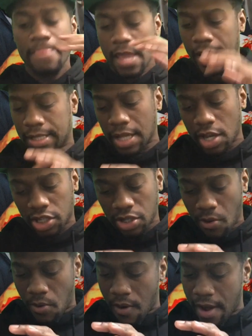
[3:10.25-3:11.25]
He touched
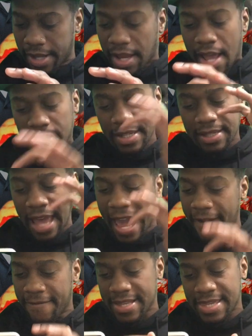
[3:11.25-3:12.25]
on just
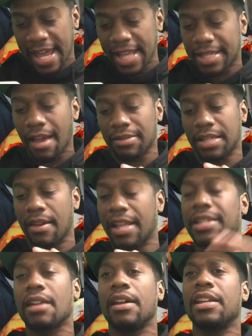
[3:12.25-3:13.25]
everything. He
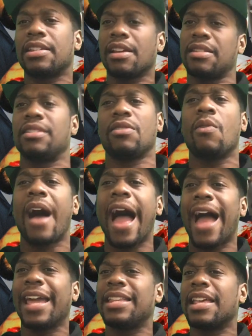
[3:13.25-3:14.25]
touches on
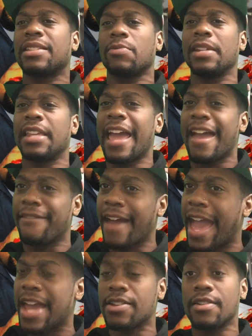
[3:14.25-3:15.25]
how he doesn't really have
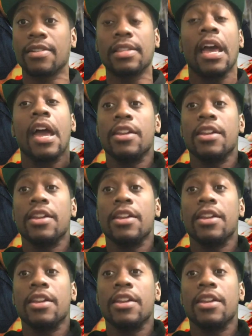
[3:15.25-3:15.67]
haters.